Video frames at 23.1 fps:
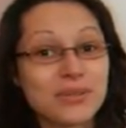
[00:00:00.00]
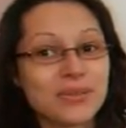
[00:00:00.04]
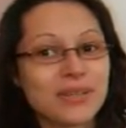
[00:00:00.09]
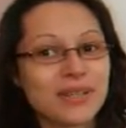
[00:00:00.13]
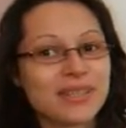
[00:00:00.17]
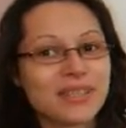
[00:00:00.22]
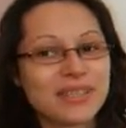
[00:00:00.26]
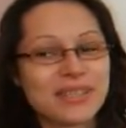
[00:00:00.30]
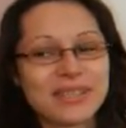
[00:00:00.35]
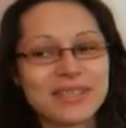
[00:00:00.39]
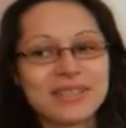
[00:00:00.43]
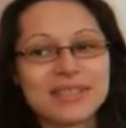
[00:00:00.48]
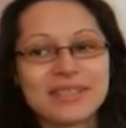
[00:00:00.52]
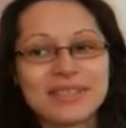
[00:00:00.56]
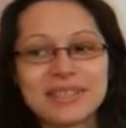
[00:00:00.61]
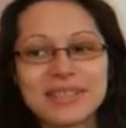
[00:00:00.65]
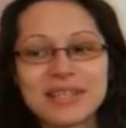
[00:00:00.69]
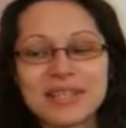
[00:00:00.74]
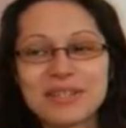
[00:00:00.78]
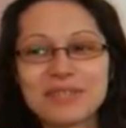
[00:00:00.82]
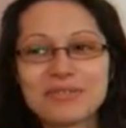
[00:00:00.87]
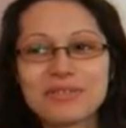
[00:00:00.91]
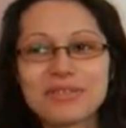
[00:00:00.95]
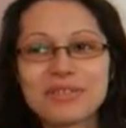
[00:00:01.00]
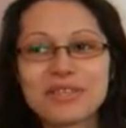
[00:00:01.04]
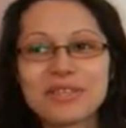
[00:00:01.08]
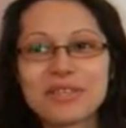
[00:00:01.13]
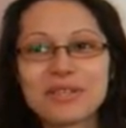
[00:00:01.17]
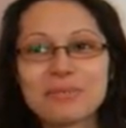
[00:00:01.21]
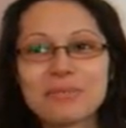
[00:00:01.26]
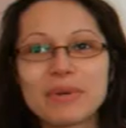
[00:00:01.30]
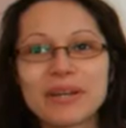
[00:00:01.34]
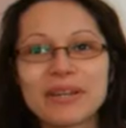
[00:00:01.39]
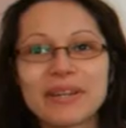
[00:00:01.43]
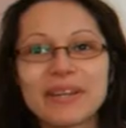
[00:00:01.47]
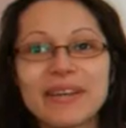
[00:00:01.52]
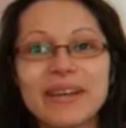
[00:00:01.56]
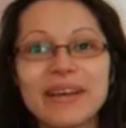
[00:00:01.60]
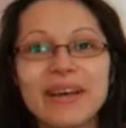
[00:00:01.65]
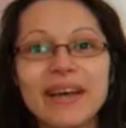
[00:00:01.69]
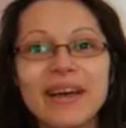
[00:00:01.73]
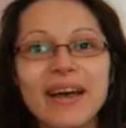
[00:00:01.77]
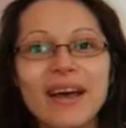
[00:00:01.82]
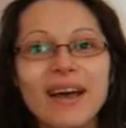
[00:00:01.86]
quite good if you think about it.